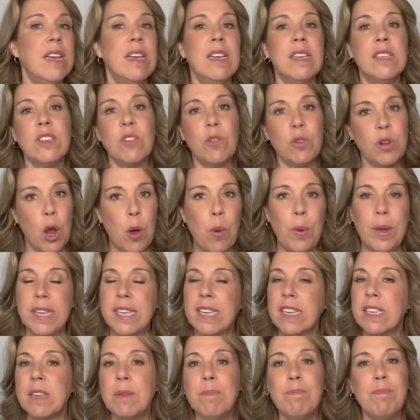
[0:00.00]
So no, it
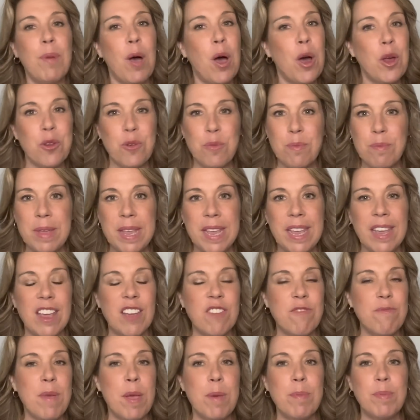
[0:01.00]
doesn't bother me
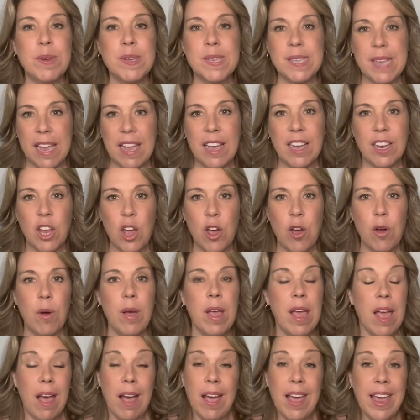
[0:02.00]
if people say hello.
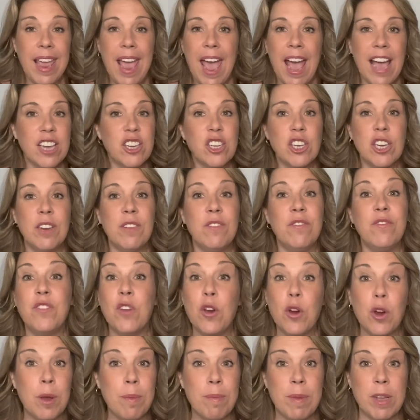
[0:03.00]
I actually
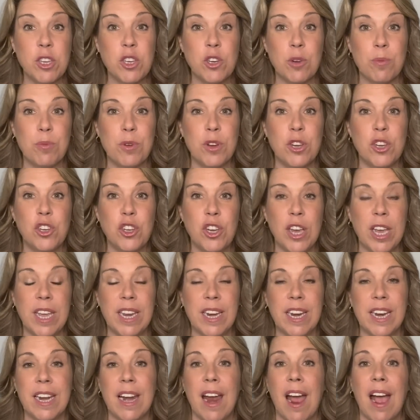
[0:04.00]
very much appreciate
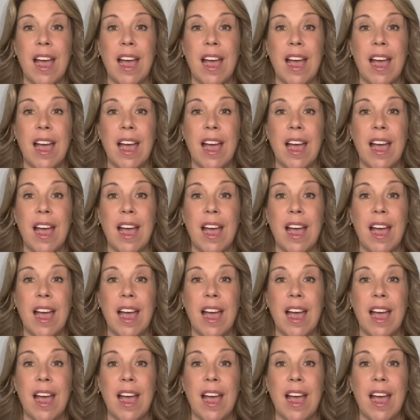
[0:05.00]
it.